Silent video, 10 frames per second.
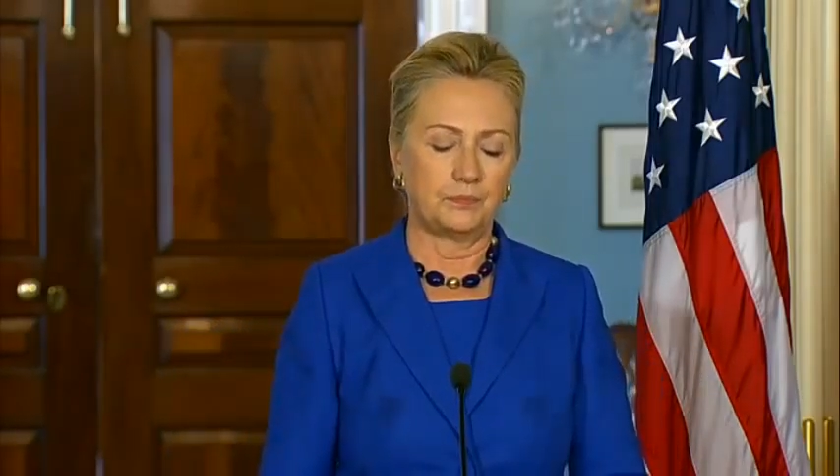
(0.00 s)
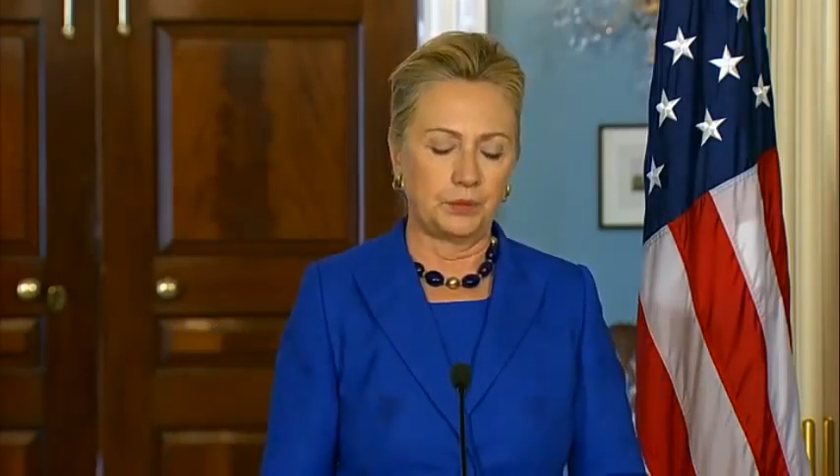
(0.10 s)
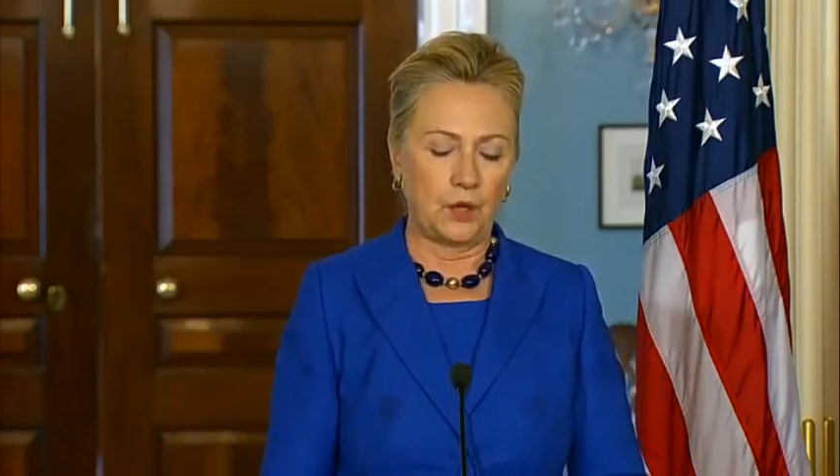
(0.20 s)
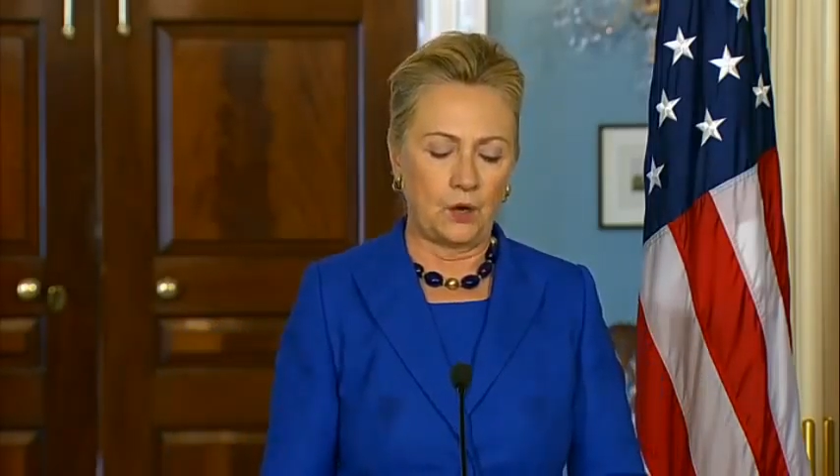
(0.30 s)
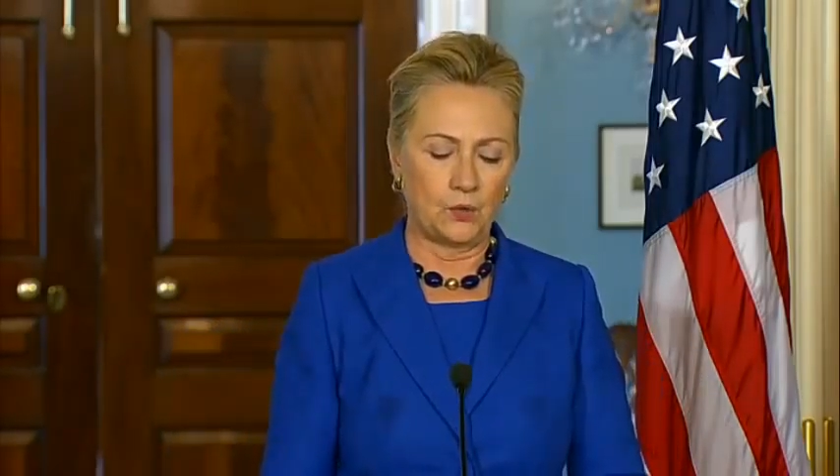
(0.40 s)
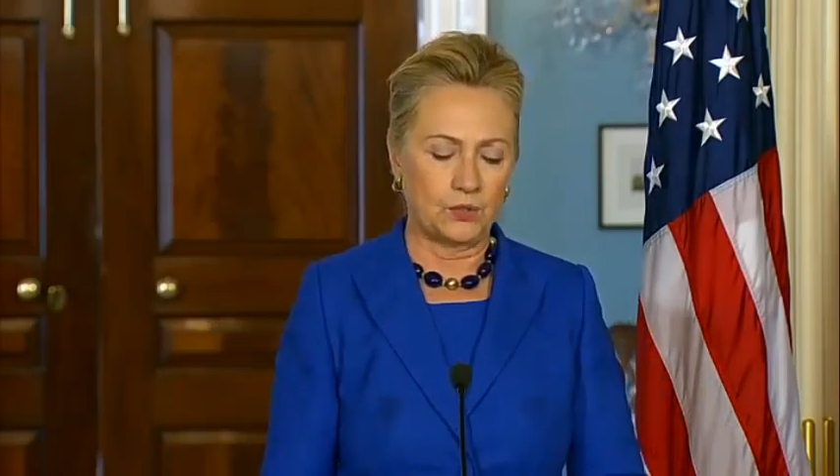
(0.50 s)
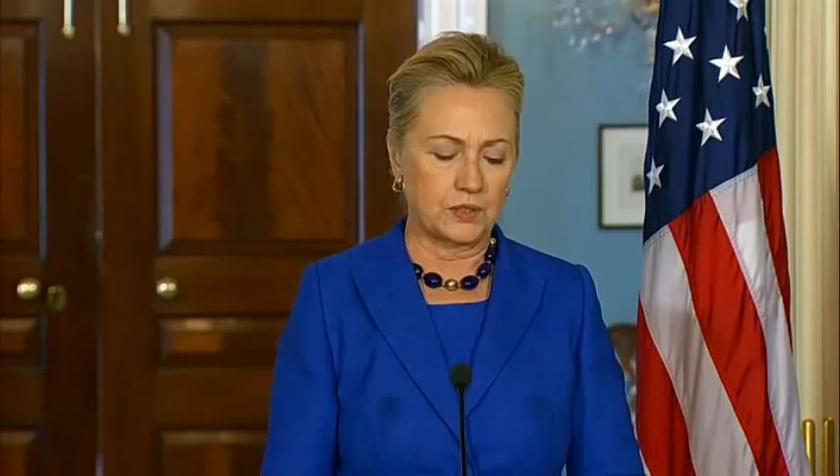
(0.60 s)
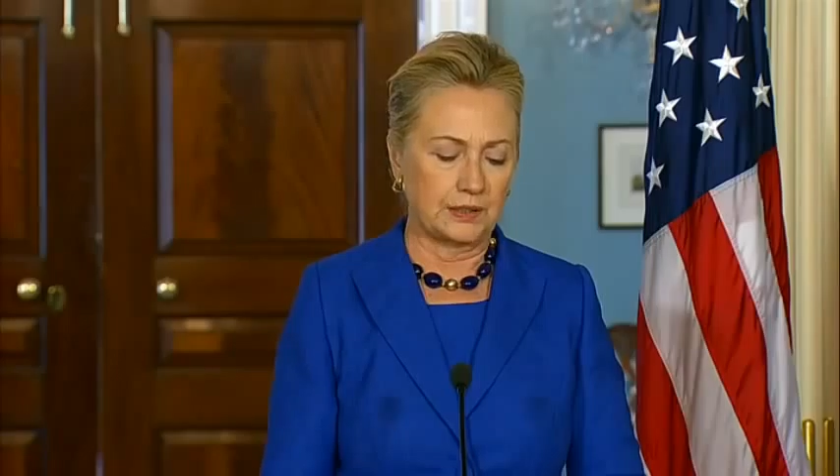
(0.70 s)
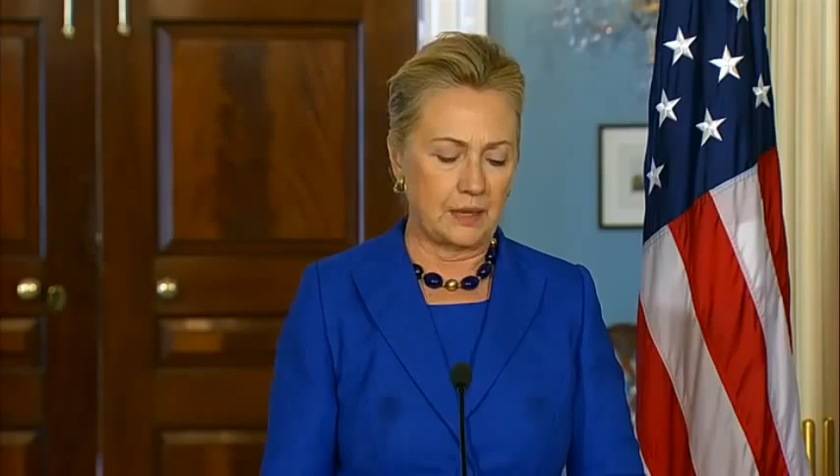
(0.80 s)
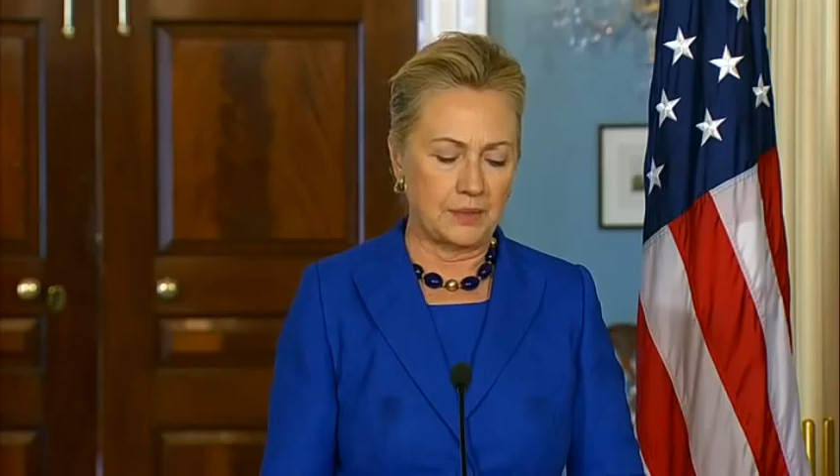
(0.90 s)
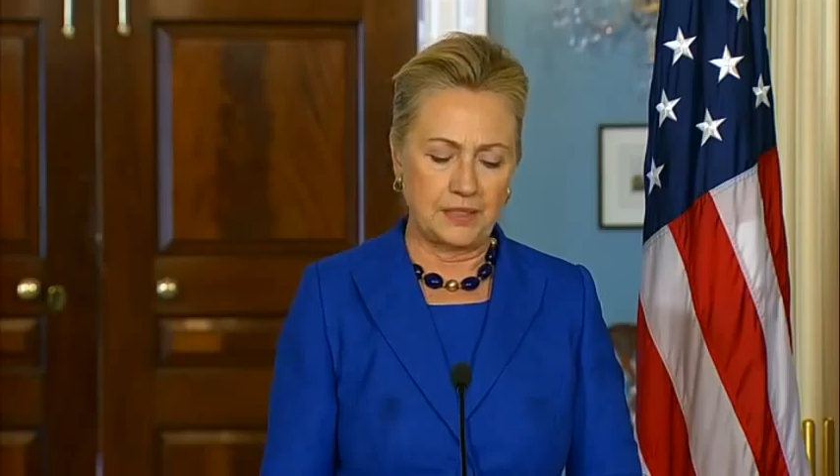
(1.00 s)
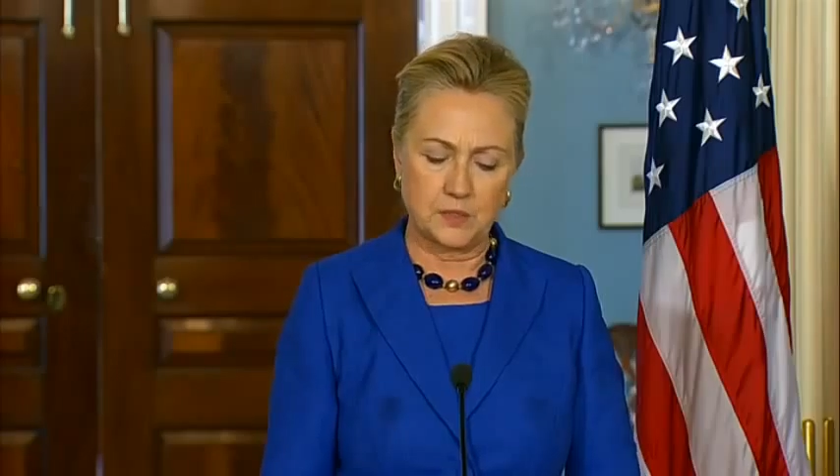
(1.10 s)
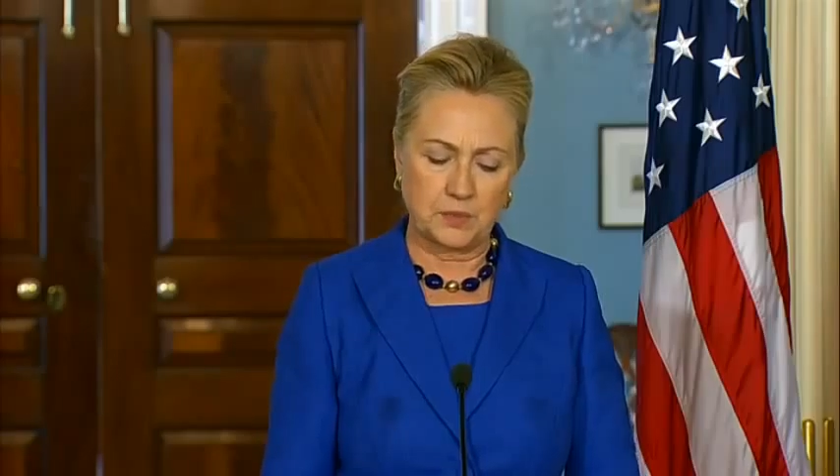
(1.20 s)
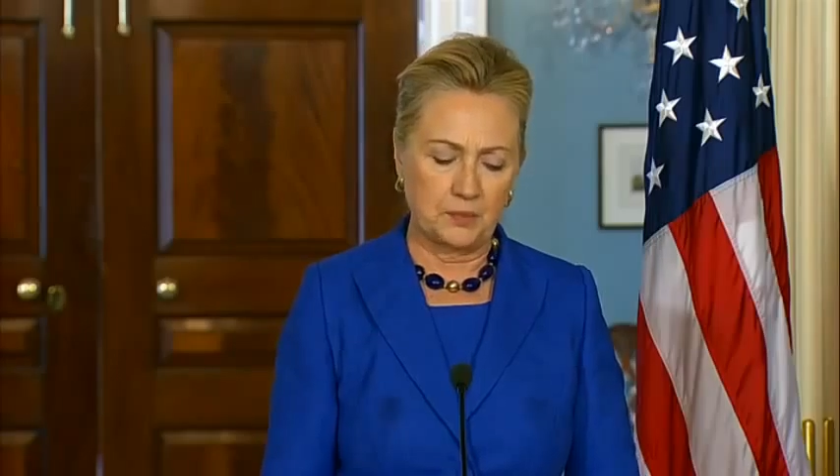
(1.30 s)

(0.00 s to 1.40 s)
blow to the Lebanese